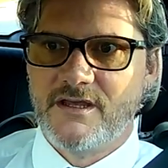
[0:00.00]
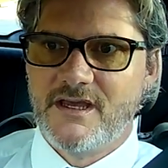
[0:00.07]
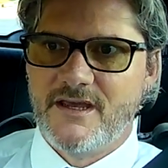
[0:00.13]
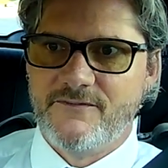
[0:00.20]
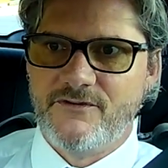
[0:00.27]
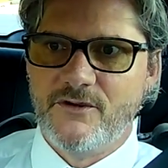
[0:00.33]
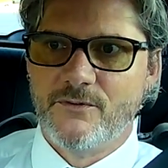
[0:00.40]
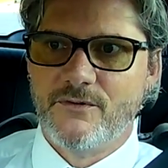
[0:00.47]

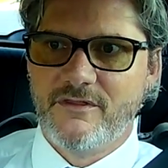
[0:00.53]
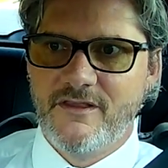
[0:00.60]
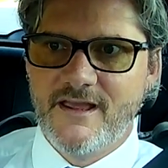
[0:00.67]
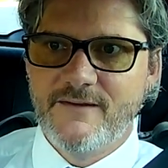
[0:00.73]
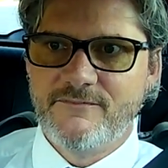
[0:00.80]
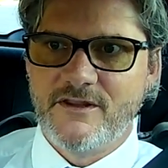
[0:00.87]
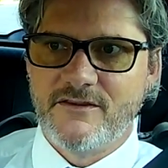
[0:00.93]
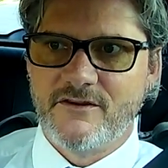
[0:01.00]
If you
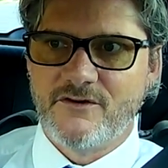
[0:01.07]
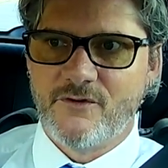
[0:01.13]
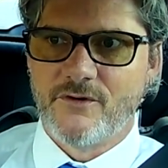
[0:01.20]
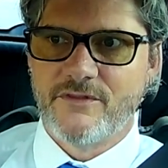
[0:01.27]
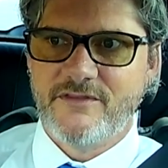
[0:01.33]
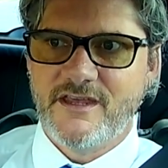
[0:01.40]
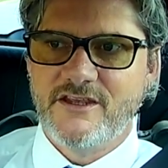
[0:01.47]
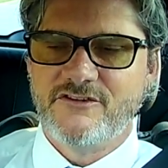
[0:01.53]
lived in the
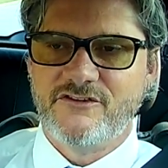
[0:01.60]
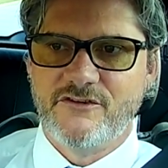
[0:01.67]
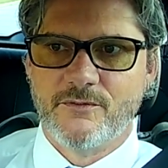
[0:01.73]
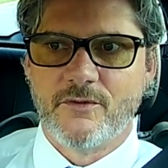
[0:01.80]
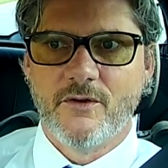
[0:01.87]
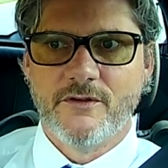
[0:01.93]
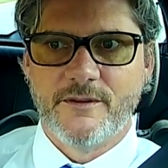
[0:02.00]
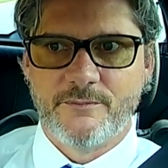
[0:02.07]
Northeast, you
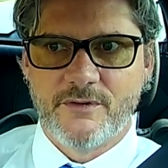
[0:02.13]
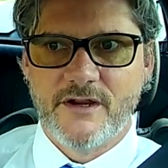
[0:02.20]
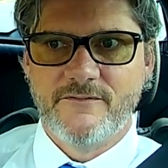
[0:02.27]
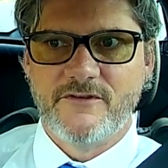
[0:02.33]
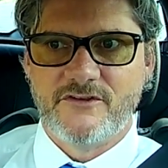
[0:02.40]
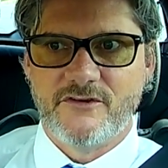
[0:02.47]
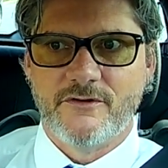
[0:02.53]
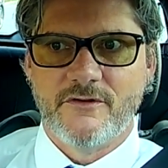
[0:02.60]
were only
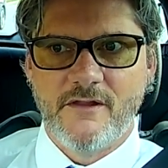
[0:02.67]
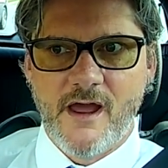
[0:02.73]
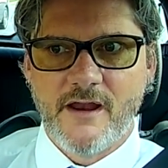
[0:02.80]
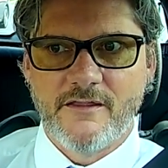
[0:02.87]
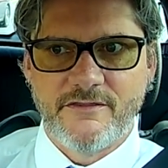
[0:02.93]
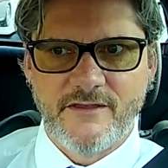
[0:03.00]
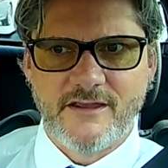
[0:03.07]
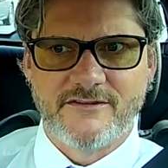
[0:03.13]
privy to a lot
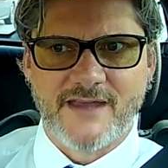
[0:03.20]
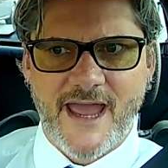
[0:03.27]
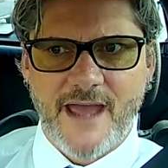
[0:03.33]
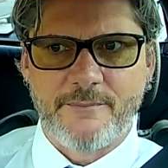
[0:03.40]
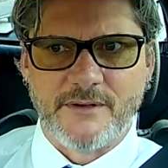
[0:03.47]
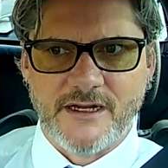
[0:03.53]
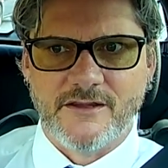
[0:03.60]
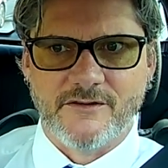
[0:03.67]
of the things that
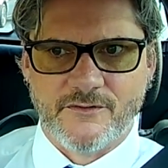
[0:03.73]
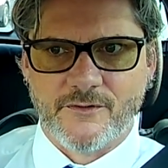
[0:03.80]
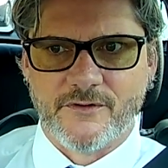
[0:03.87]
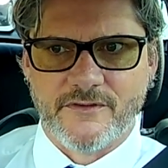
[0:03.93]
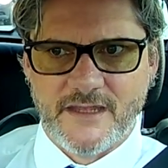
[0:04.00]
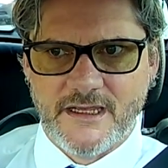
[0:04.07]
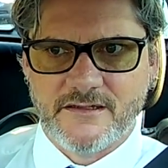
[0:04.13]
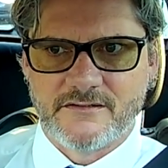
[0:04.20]
happened in the
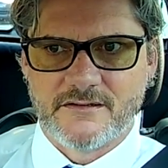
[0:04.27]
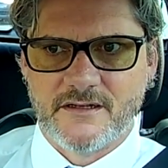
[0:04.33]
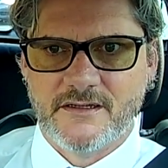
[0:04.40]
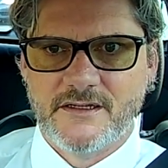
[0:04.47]
Northeast